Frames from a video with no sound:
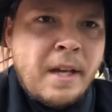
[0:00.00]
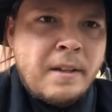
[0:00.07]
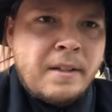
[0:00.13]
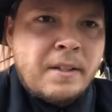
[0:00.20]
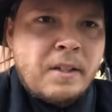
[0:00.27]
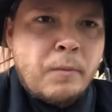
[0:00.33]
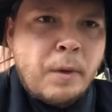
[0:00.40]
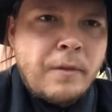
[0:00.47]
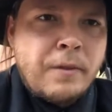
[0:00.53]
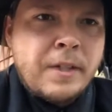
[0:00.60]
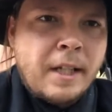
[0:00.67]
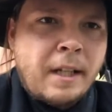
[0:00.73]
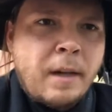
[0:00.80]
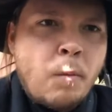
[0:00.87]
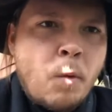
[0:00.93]
this is the river
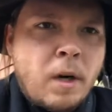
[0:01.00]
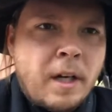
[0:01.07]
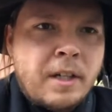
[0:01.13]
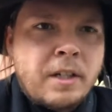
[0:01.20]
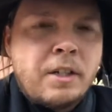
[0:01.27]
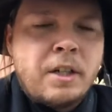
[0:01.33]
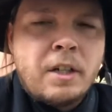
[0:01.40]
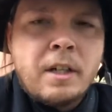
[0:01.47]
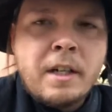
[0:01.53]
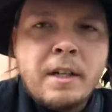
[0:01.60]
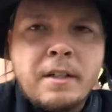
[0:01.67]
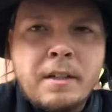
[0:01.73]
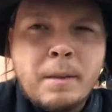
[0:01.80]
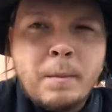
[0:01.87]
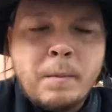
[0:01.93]
that they wanted to turn
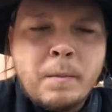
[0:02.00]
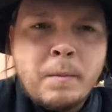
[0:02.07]
into